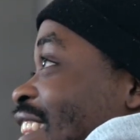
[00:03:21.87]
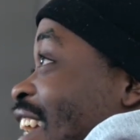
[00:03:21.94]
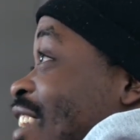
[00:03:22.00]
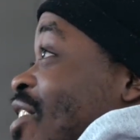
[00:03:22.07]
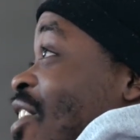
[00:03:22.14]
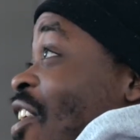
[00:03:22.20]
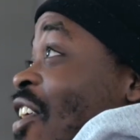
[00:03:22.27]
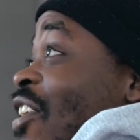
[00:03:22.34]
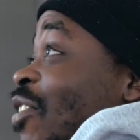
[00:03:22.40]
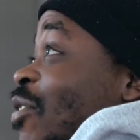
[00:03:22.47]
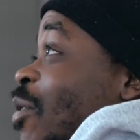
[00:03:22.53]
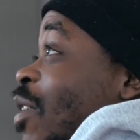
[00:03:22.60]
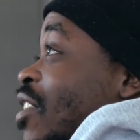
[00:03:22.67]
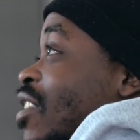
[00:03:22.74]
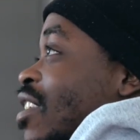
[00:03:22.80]
That's a hard
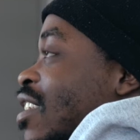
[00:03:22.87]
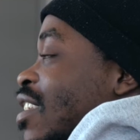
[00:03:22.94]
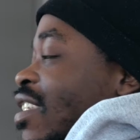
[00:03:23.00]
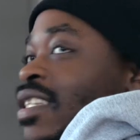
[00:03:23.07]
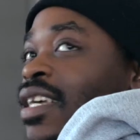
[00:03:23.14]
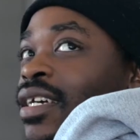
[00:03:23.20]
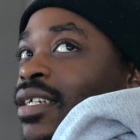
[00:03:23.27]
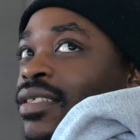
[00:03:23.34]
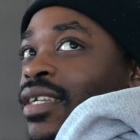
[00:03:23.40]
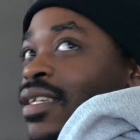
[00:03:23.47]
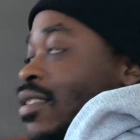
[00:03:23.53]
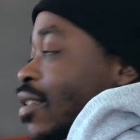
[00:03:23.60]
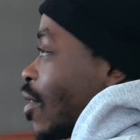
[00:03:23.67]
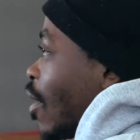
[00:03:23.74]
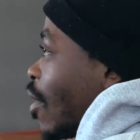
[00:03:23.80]
question, is it not?
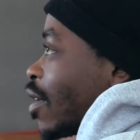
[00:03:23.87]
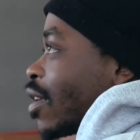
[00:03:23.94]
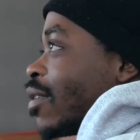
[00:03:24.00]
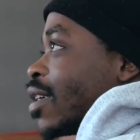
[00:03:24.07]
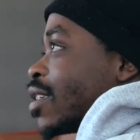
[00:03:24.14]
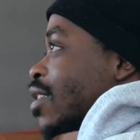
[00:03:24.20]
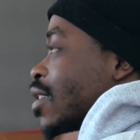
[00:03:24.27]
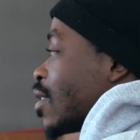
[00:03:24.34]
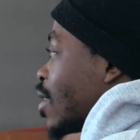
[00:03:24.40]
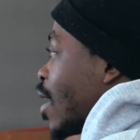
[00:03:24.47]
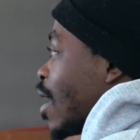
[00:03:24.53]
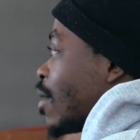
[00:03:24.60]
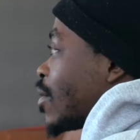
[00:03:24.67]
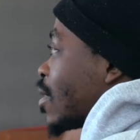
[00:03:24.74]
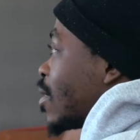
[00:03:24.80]
That's a hard question.
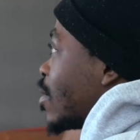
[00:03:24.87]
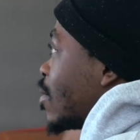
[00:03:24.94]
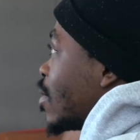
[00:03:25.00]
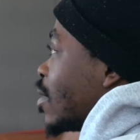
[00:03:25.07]
Absolutely.